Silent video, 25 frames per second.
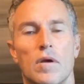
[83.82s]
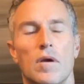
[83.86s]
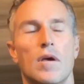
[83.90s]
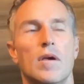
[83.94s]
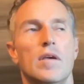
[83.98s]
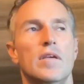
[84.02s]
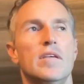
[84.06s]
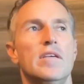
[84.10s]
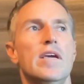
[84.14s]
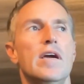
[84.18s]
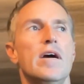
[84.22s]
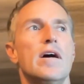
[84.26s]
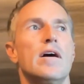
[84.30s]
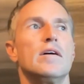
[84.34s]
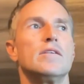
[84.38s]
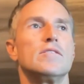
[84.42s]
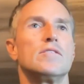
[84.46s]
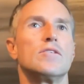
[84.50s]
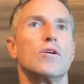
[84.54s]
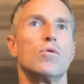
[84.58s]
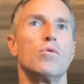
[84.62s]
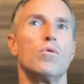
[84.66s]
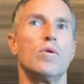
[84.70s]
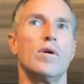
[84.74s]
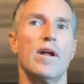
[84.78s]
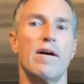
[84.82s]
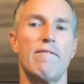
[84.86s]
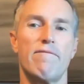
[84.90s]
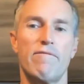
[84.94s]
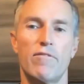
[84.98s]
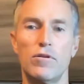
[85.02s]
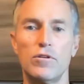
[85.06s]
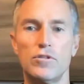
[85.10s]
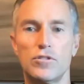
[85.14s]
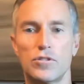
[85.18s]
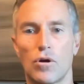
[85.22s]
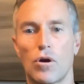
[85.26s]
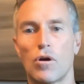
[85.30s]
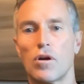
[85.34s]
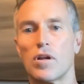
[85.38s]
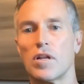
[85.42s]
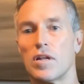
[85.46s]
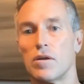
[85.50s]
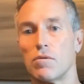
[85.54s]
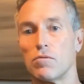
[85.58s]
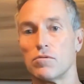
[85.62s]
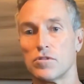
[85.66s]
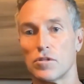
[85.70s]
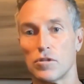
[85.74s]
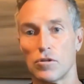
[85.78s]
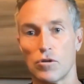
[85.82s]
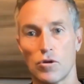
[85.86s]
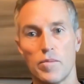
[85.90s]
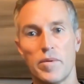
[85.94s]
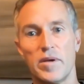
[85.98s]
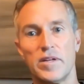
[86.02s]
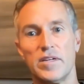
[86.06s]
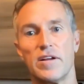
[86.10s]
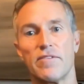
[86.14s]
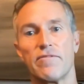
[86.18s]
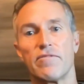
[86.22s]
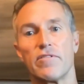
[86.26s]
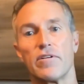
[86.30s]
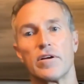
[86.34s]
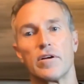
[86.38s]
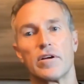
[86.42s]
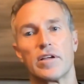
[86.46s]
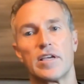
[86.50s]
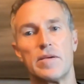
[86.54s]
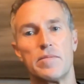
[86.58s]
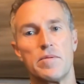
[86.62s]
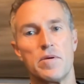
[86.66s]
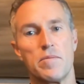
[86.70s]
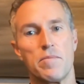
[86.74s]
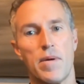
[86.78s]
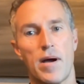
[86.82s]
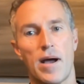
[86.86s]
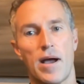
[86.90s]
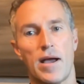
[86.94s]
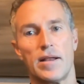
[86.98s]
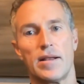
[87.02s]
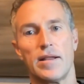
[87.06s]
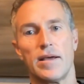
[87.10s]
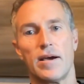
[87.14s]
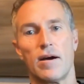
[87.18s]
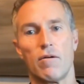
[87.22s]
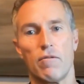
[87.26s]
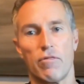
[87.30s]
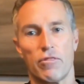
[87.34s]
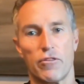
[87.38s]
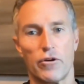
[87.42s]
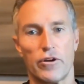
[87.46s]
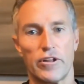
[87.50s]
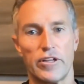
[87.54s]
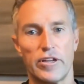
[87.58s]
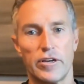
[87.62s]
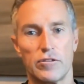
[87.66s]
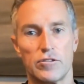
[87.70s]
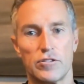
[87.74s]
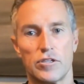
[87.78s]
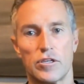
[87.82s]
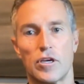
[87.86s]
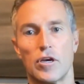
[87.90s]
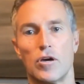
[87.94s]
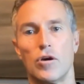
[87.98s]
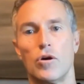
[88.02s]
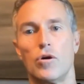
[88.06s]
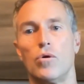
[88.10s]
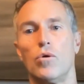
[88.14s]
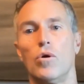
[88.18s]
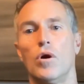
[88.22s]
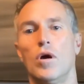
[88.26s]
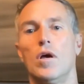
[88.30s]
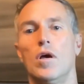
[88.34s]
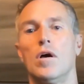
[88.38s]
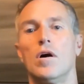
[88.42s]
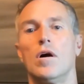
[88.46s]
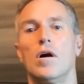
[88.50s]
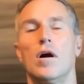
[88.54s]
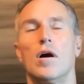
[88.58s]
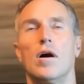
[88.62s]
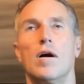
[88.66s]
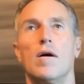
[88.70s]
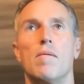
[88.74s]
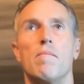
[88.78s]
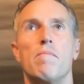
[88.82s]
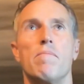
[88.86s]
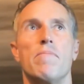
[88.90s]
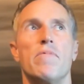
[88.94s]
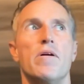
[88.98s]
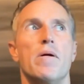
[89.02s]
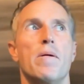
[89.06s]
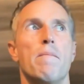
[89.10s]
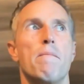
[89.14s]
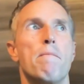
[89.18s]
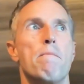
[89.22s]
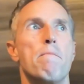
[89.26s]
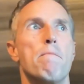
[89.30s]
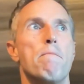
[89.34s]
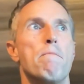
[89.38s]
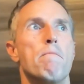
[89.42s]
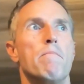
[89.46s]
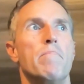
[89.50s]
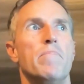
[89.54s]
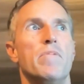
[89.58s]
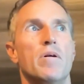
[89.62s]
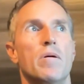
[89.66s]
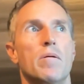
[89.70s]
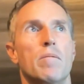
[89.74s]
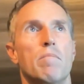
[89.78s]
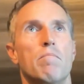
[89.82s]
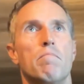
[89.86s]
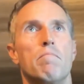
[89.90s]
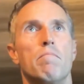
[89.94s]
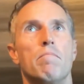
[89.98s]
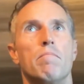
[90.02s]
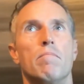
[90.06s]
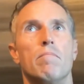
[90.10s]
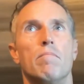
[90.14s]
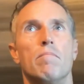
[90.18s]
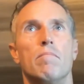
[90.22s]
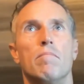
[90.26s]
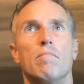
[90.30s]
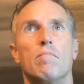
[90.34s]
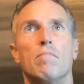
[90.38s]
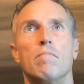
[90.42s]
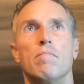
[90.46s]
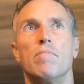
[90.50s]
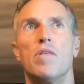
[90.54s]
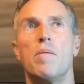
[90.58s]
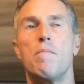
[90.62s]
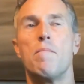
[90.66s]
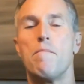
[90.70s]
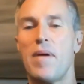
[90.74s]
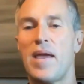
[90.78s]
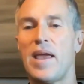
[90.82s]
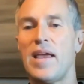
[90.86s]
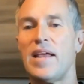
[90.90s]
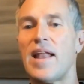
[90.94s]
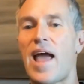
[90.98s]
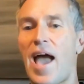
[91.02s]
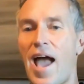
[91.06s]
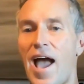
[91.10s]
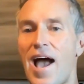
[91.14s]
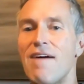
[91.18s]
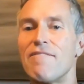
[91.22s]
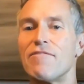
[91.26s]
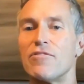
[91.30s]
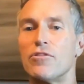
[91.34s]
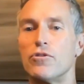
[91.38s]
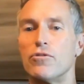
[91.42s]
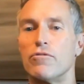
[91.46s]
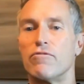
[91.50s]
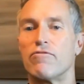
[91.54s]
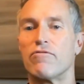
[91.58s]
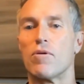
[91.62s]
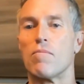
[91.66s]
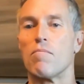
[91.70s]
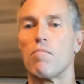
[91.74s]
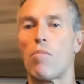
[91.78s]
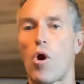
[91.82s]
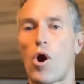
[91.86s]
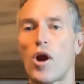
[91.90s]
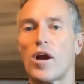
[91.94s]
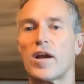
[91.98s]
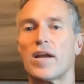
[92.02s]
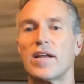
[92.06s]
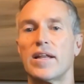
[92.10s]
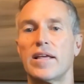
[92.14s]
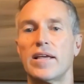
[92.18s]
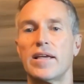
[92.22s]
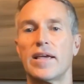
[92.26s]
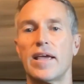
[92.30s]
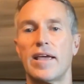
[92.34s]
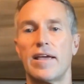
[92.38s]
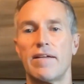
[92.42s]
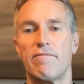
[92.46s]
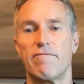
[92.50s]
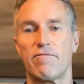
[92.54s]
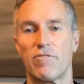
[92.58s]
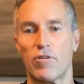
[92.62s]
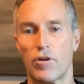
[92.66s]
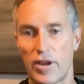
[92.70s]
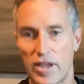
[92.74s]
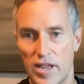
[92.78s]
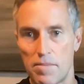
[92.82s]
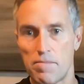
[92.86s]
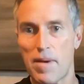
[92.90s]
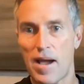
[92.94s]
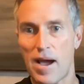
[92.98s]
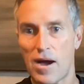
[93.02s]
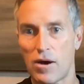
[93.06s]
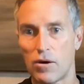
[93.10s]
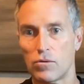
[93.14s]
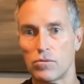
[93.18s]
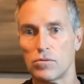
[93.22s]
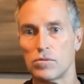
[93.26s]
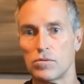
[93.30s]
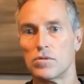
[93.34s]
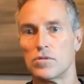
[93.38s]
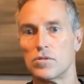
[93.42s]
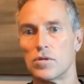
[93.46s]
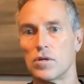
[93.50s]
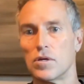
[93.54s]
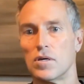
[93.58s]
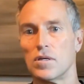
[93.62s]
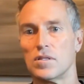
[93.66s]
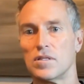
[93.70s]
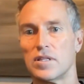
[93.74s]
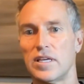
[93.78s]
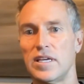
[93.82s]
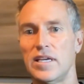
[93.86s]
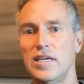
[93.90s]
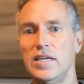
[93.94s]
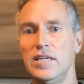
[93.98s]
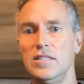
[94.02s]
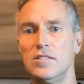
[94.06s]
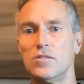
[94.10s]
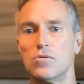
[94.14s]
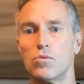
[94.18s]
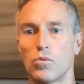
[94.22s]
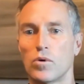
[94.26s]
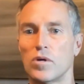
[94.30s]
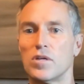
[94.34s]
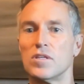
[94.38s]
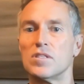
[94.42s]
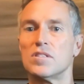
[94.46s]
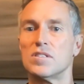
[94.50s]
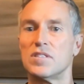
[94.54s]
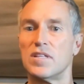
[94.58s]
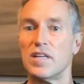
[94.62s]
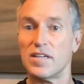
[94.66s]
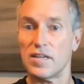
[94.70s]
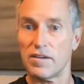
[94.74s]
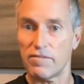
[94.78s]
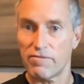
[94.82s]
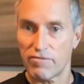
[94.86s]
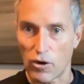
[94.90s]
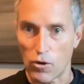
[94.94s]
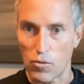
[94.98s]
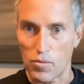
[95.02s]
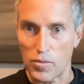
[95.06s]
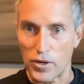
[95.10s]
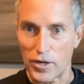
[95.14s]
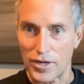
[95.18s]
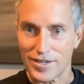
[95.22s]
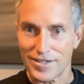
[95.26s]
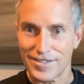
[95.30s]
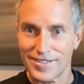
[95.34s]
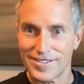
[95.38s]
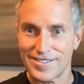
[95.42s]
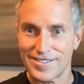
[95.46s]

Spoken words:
Yeah. So when I first started, it was a little bit different. Keep in mind now, 30 years ago, m- the main avenue for marketing and for inbound leads was the phone book.